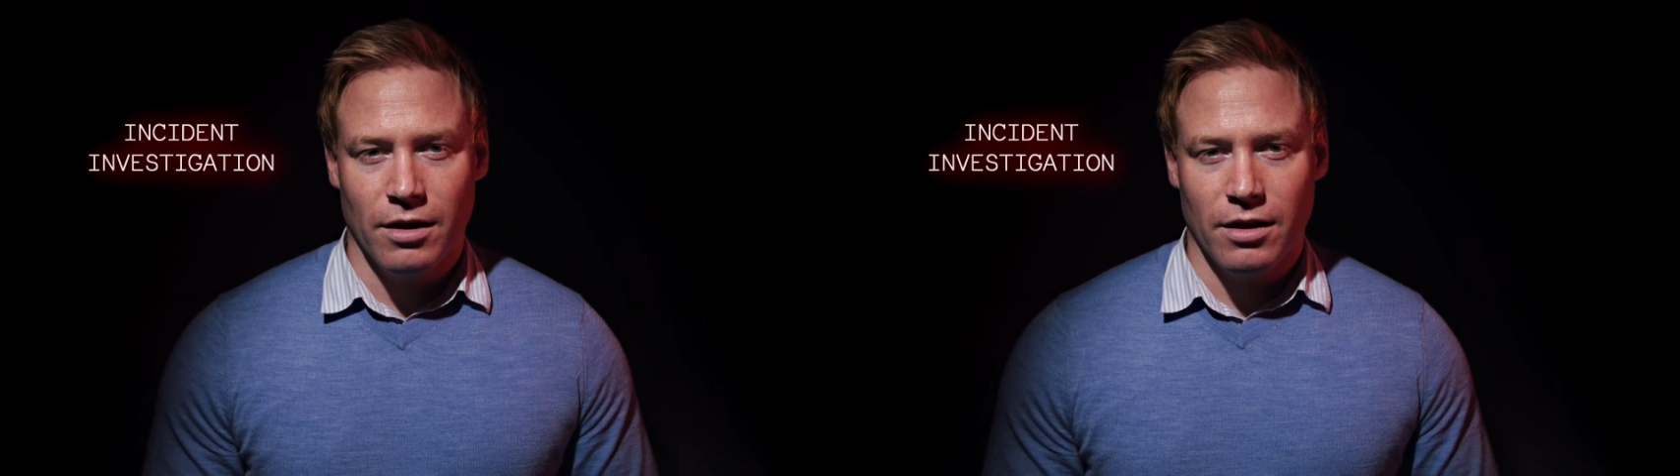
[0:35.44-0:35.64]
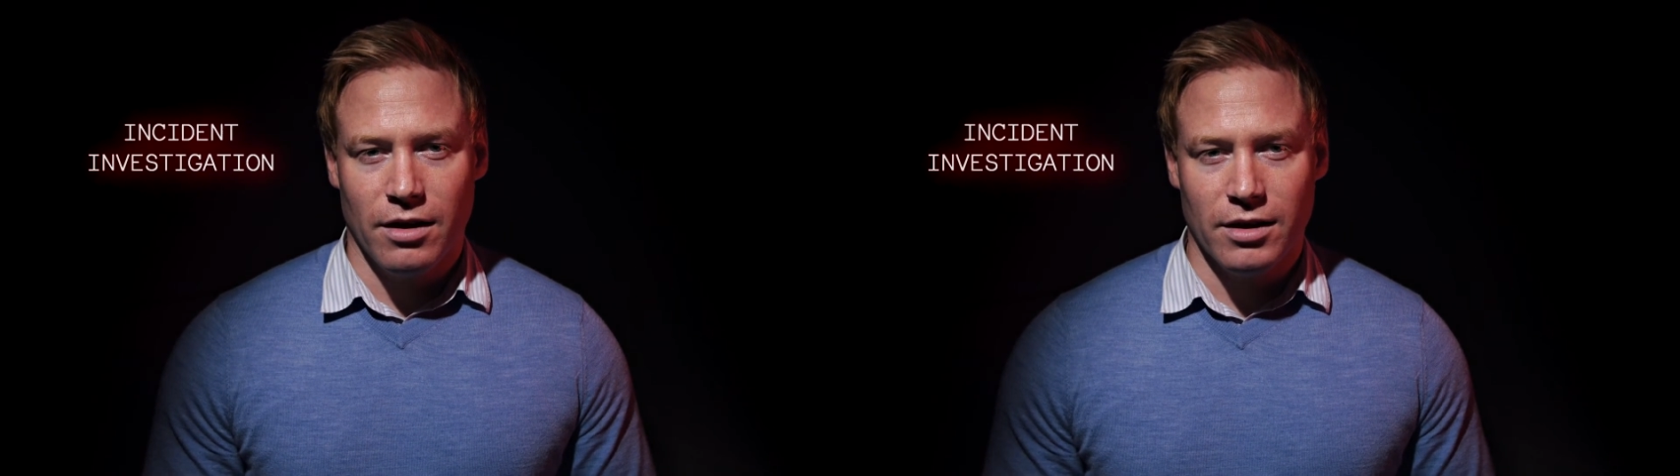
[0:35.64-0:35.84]

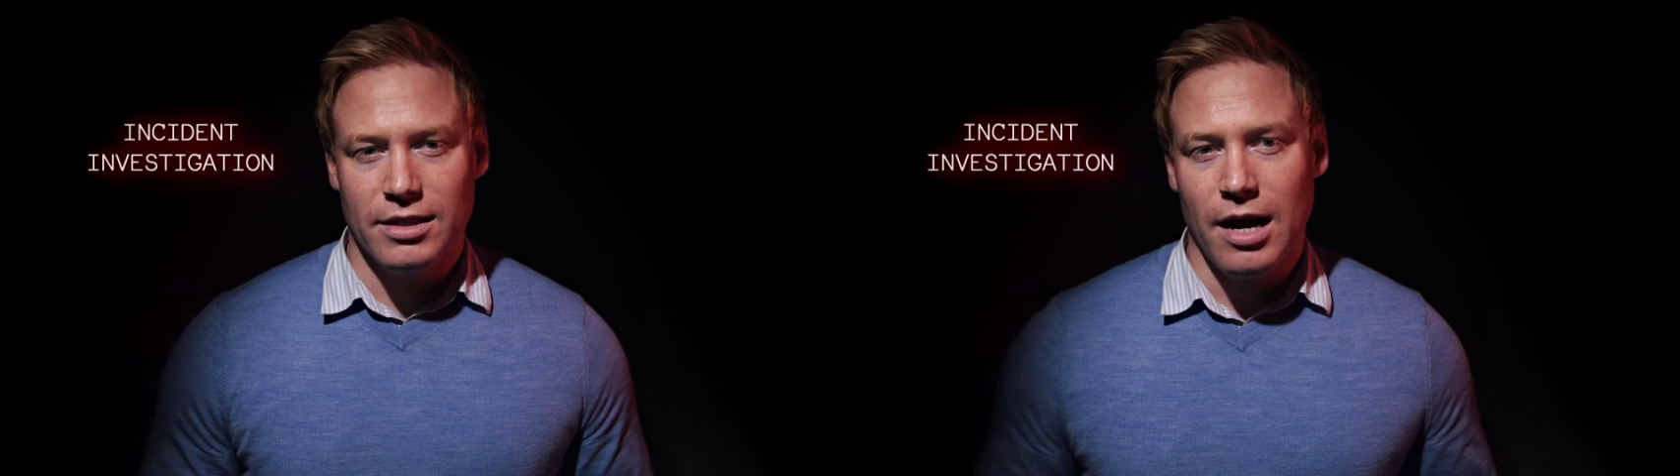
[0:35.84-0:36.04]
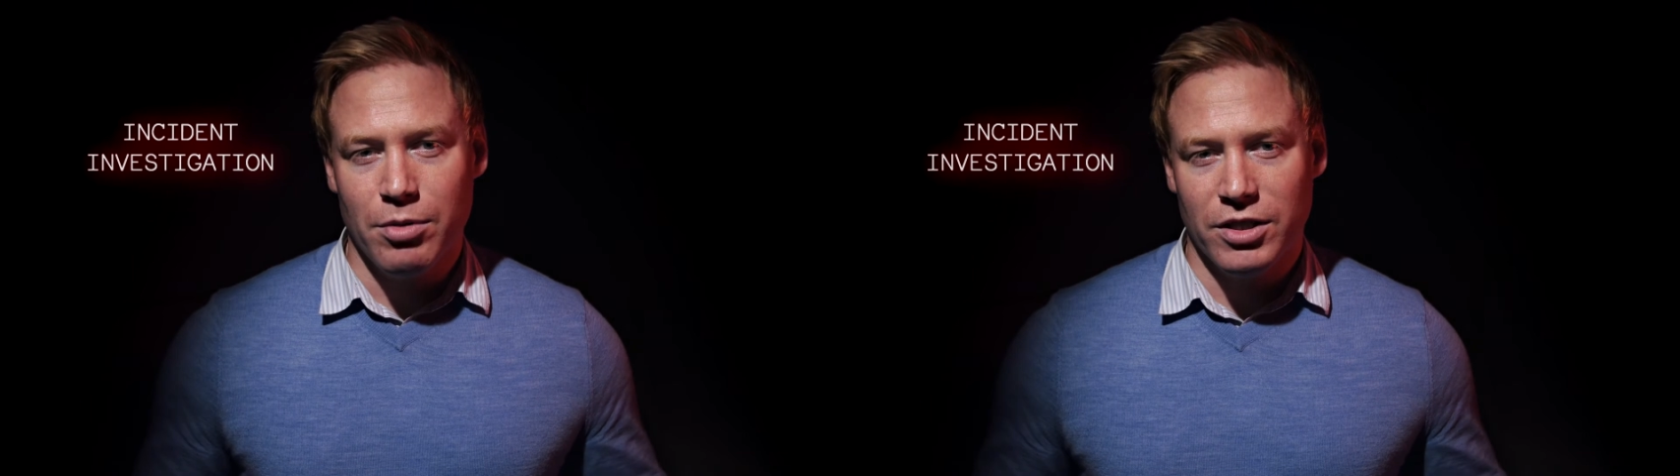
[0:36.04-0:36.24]
There are
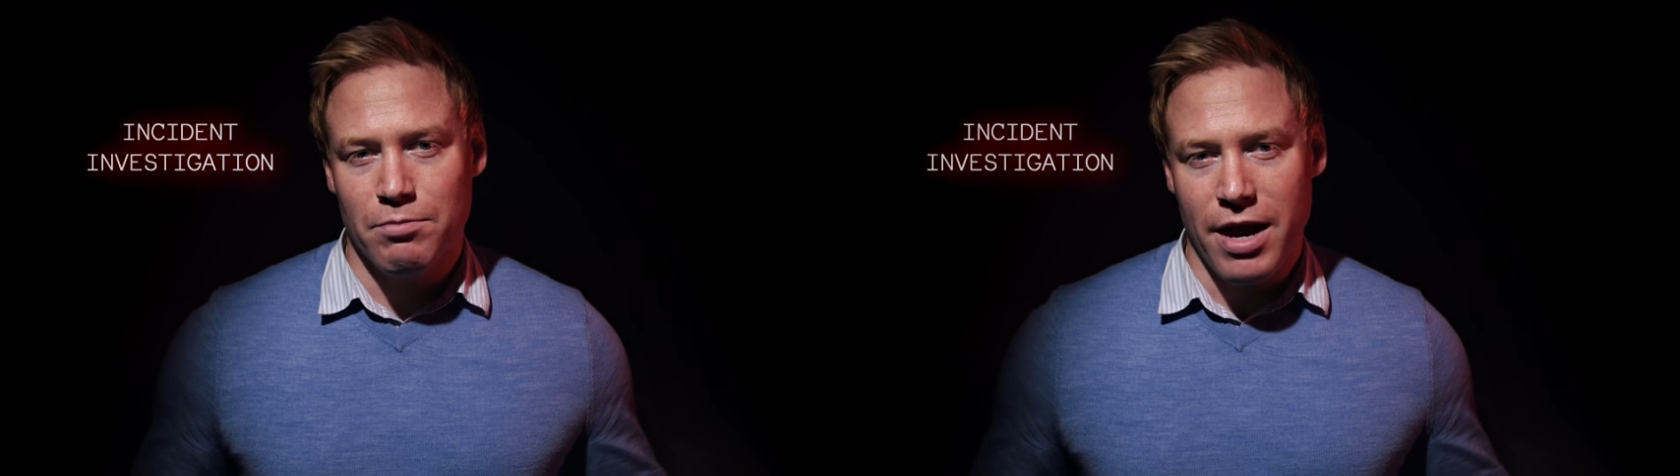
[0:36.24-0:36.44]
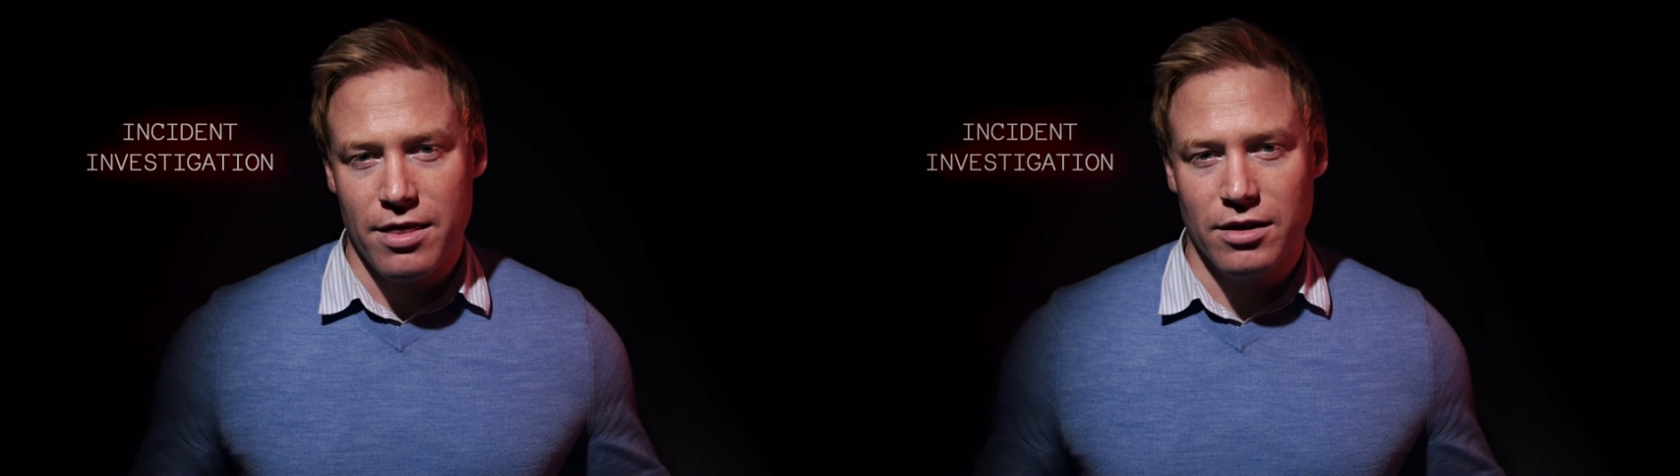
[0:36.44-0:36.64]
established
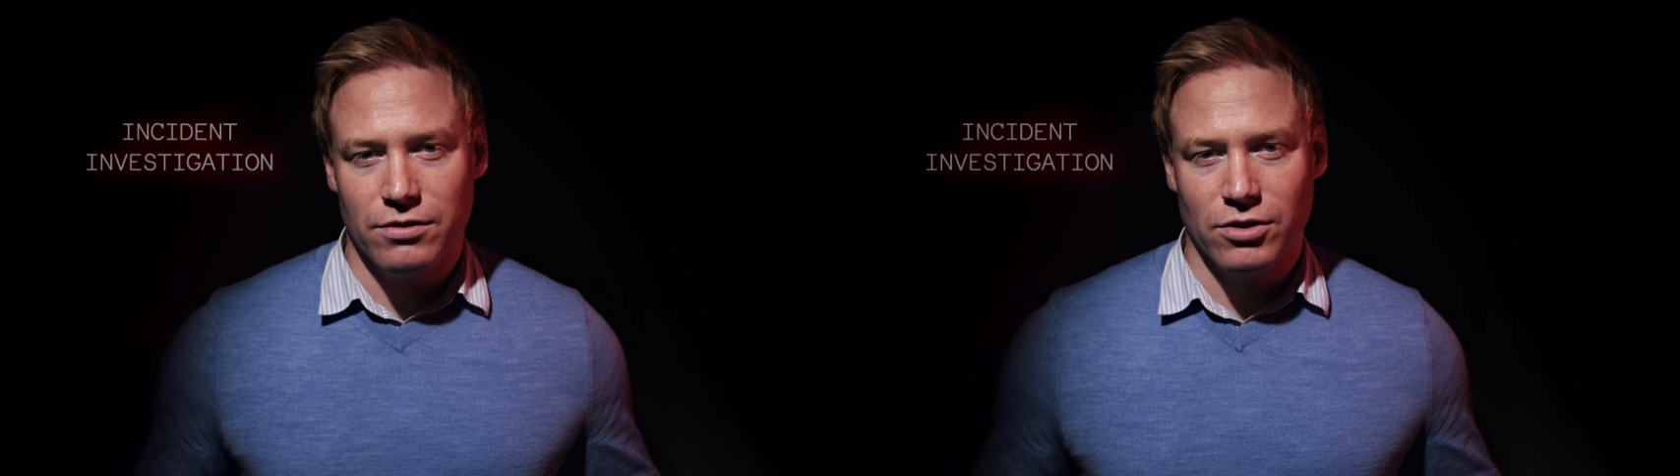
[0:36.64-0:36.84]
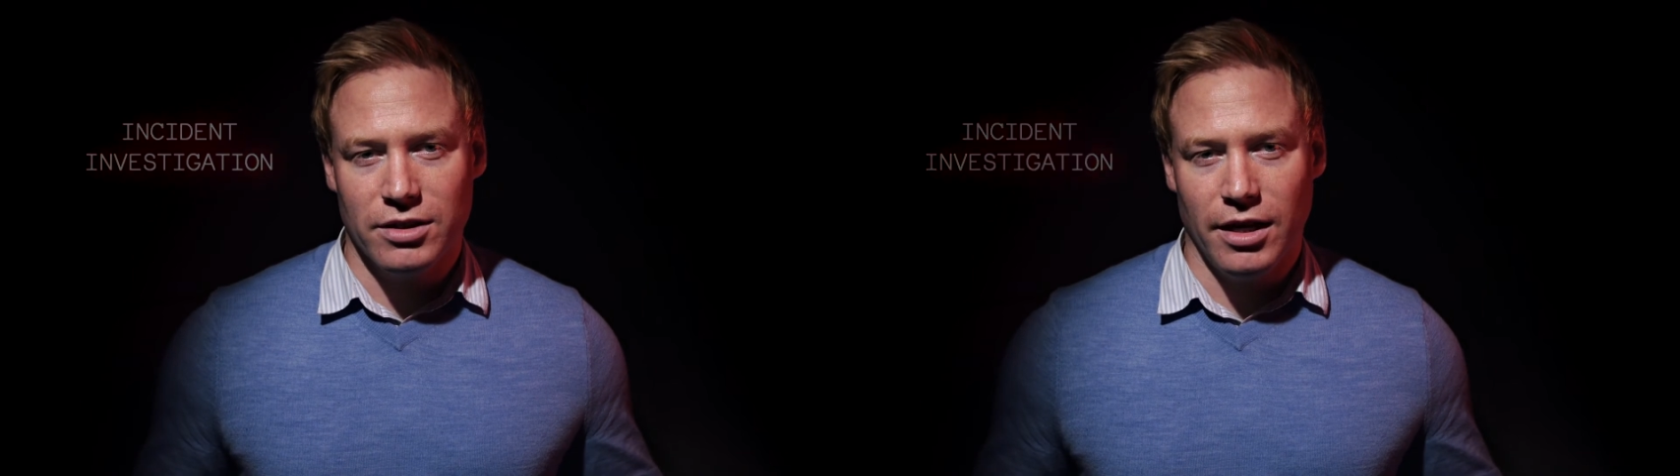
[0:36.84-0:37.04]
methods
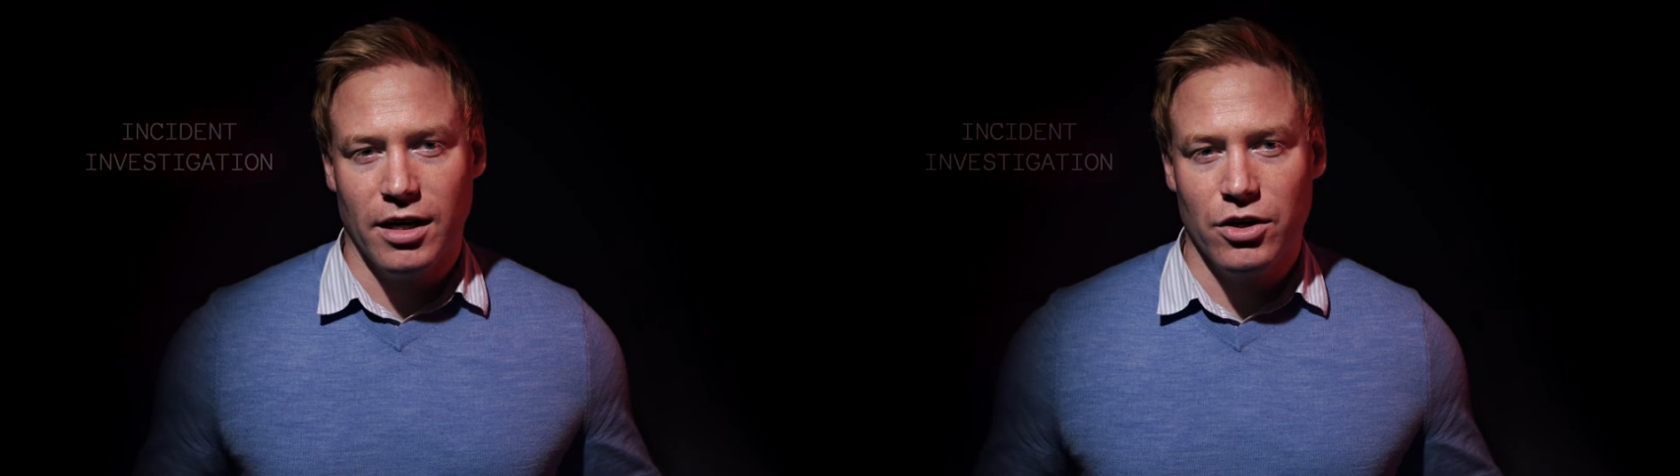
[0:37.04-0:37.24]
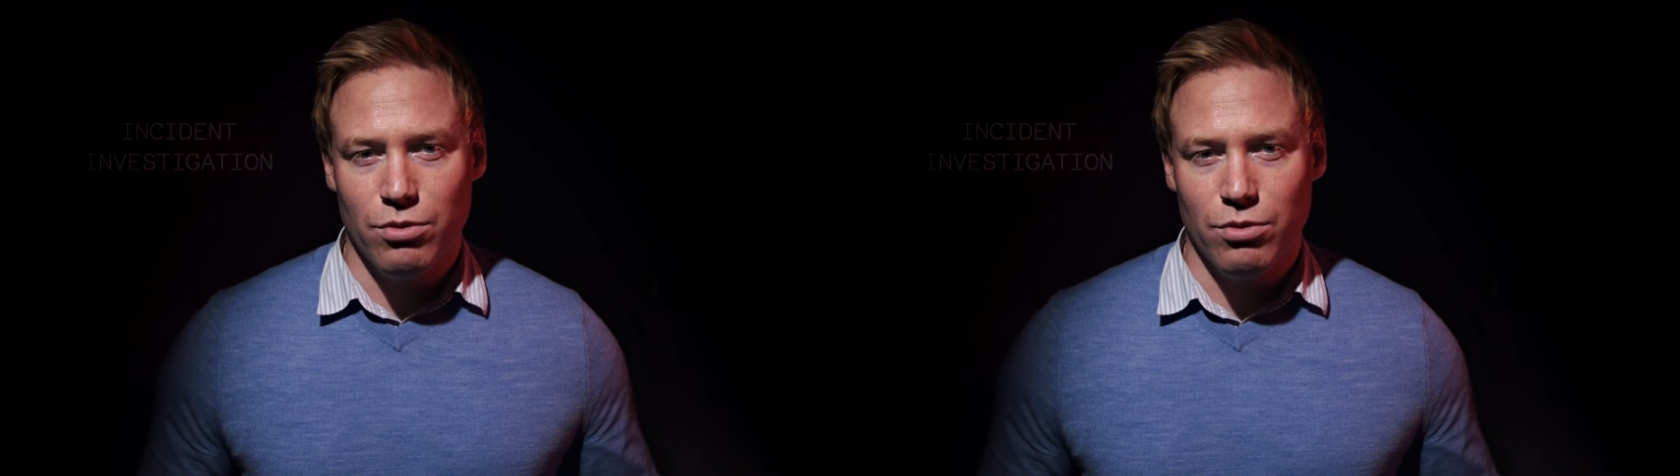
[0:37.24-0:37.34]
for taking